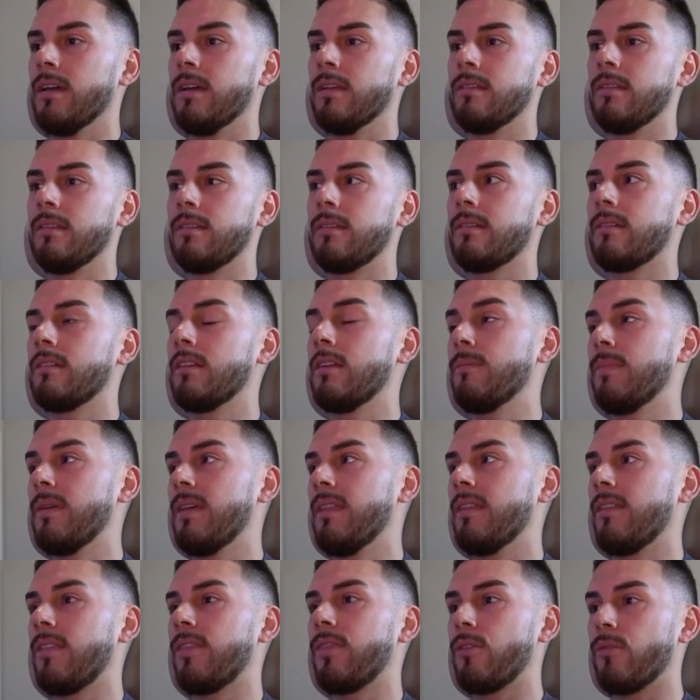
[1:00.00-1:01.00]
These are gonna be
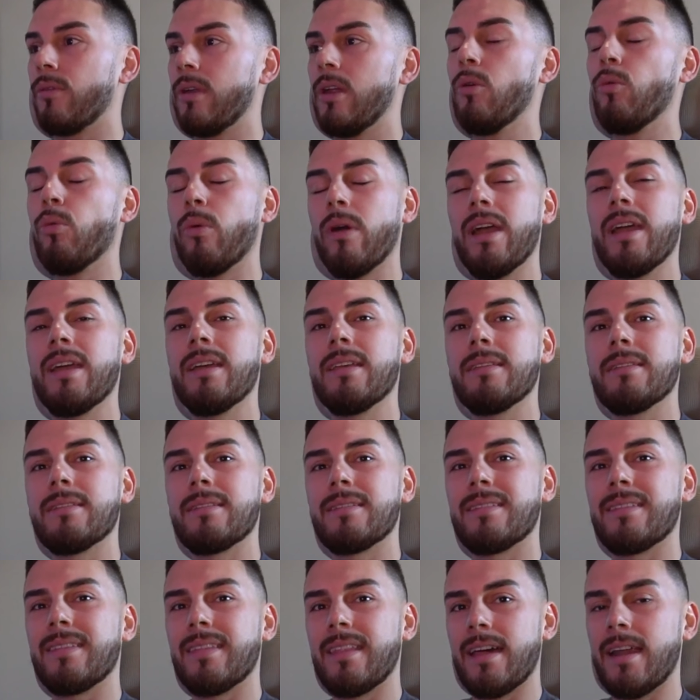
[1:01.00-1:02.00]
the 3
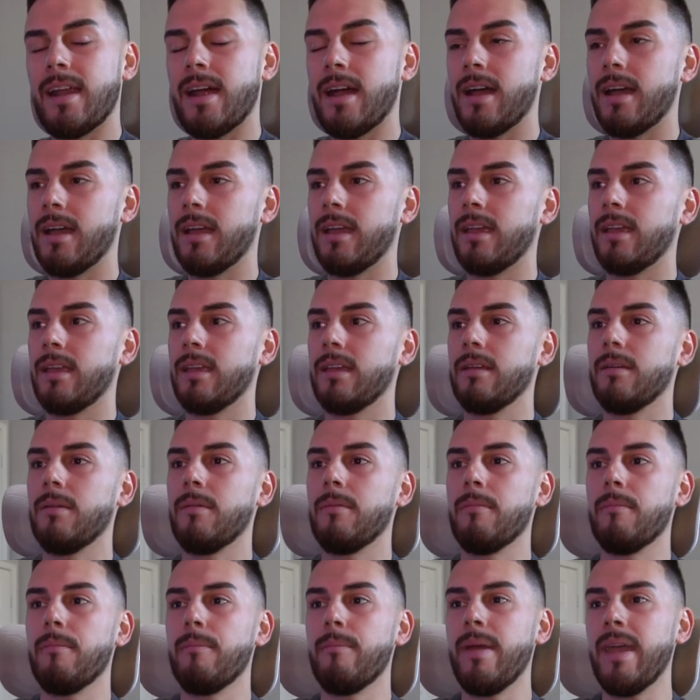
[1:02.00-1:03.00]
ways that I
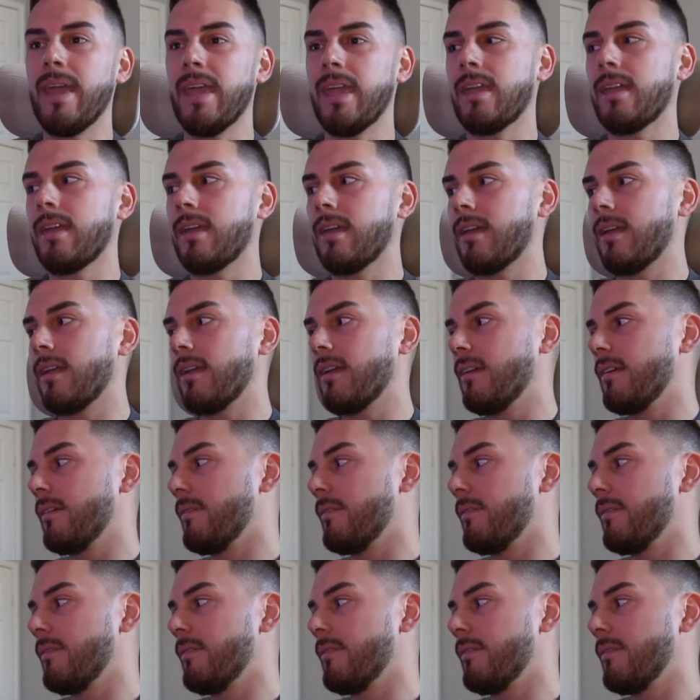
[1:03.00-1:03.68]
make